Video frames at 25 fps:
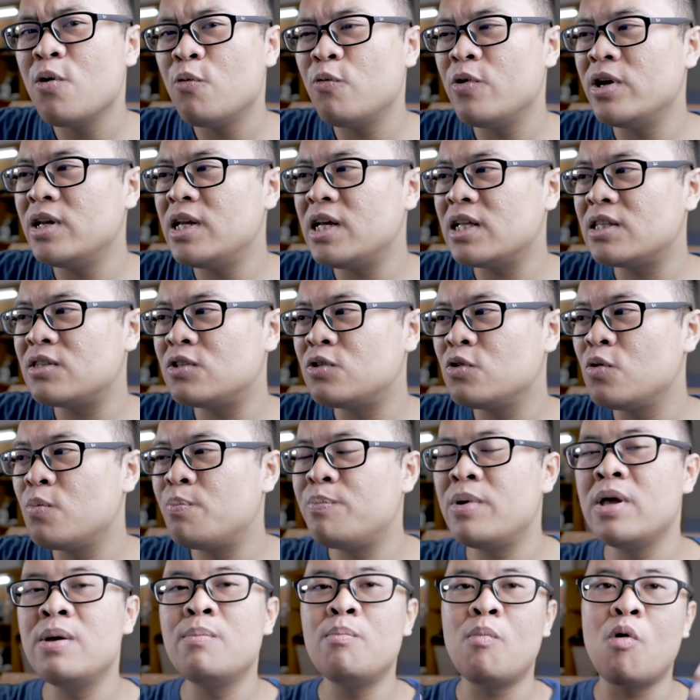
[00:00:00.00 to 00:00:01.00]
we need to
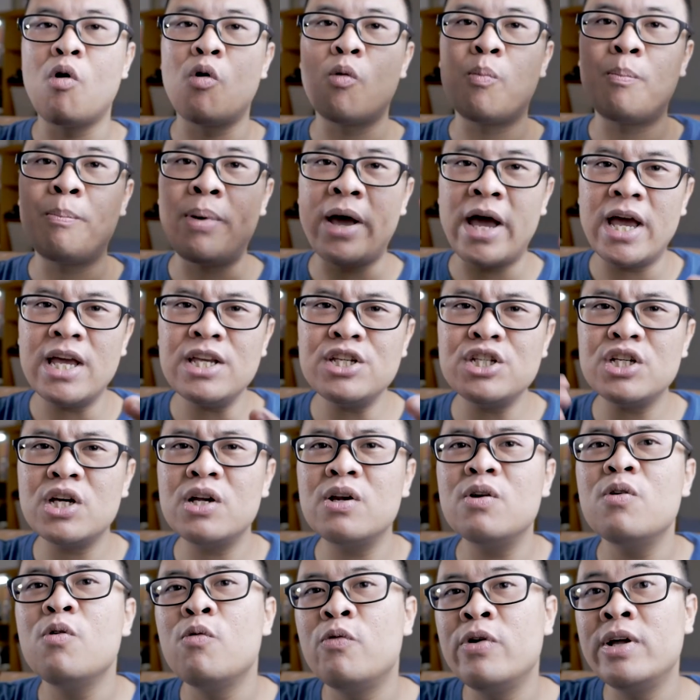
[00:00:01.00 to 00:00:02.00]
be more
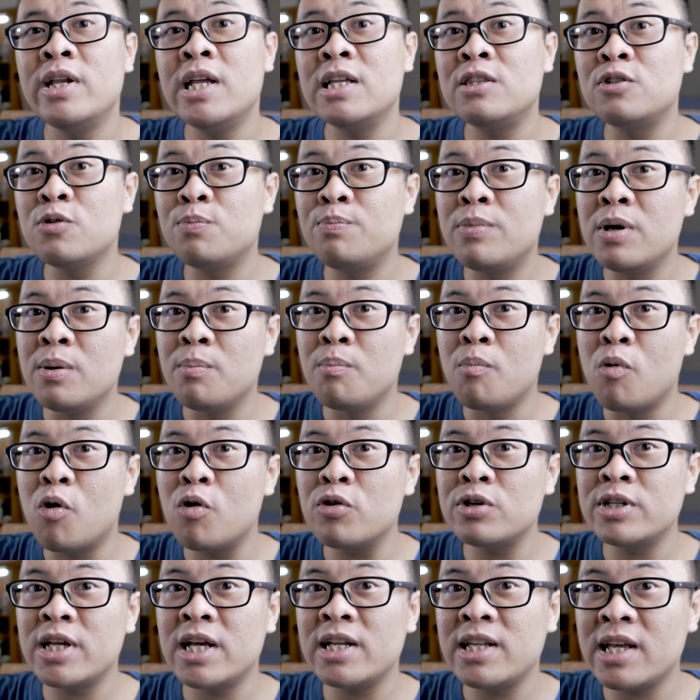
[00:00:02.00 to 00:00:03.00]
patient, we need to be
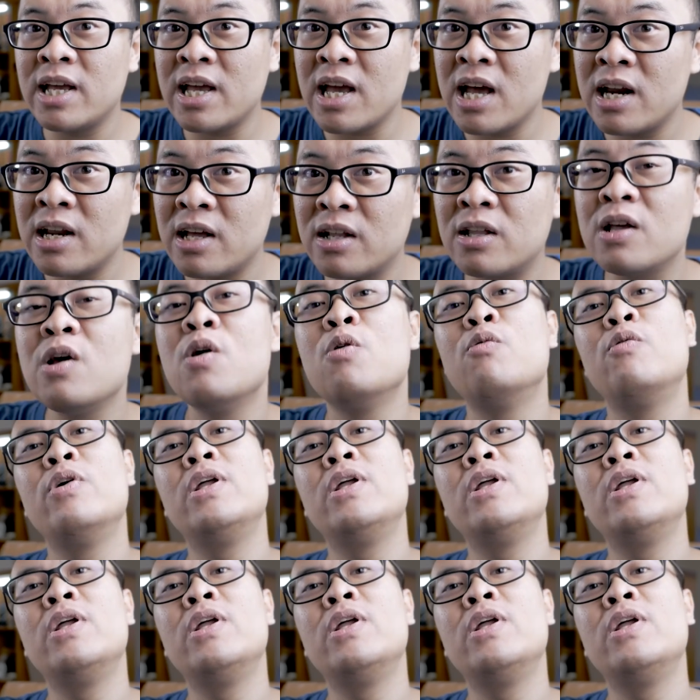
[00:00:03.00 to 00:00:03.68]
more dedicated,